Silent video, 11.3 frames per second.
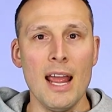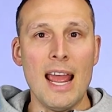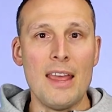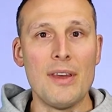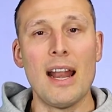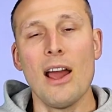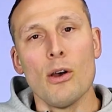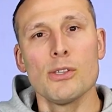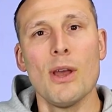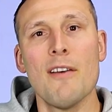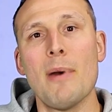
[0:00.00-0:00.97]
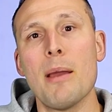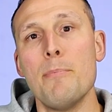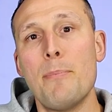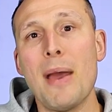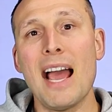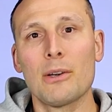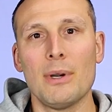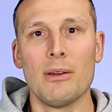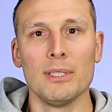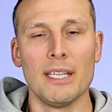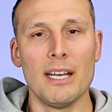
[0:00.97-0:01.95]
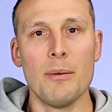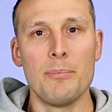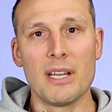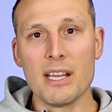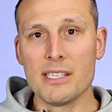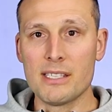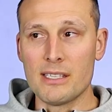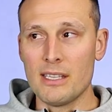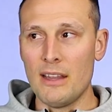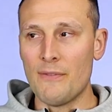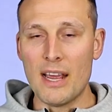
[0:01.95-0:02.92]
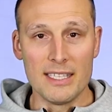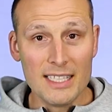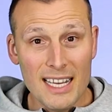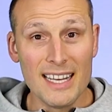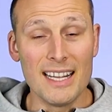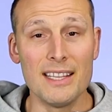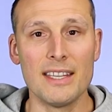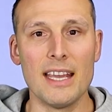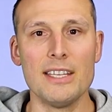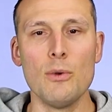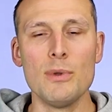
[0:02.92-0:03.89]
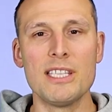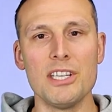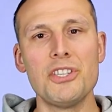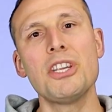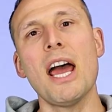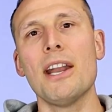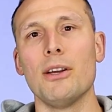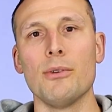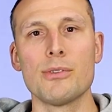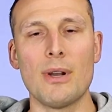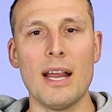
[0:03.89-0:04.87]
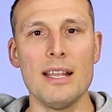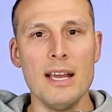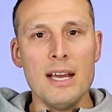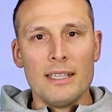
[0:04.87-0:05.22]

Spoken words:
And then I also have my background lit up, because if I didn't, then you would see shadows, right?